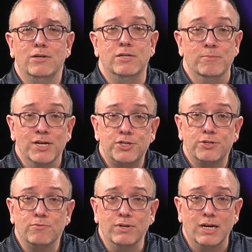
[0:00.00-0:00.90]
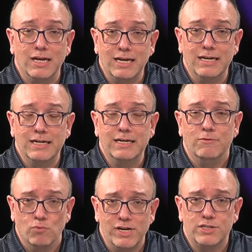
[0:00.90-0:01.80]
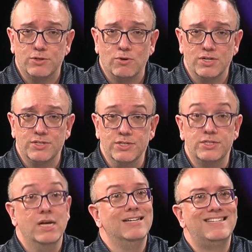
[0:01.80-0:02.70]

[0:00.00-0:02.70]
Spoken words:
dementia-related resources,